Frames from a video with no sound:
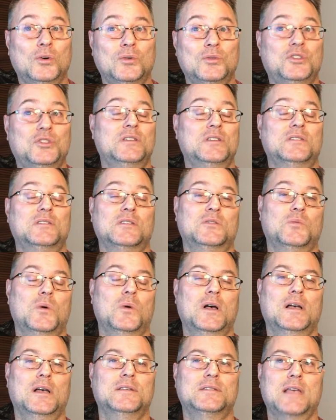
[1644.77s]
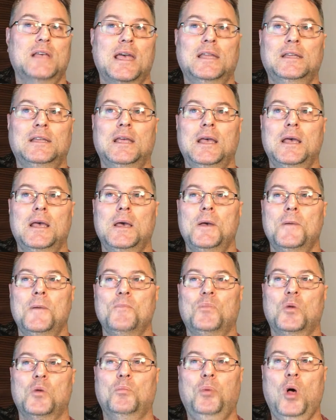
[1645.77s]
Paul was
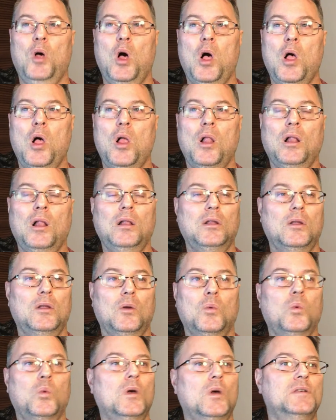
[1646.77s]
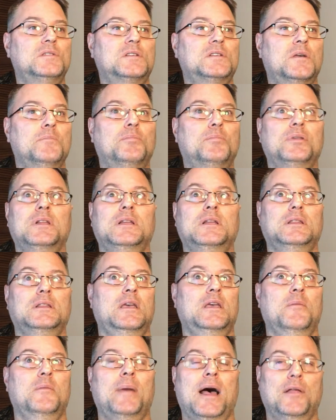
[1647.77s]
completely about this. He was about telling
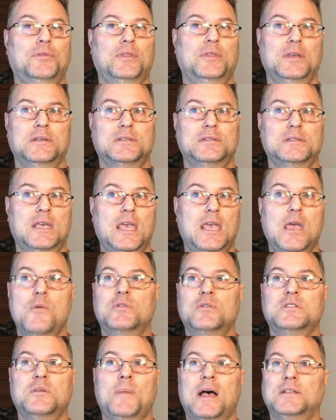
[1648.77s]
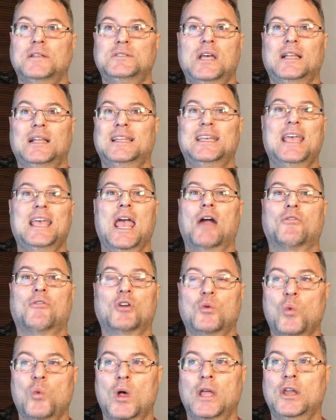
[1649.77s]
everyone who Jesus
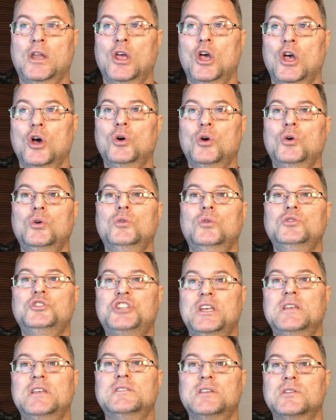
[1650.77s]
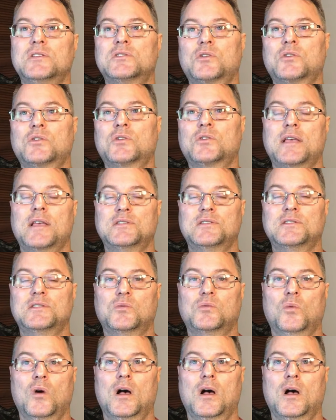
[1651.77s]
Christ was and who Jesus Christ is.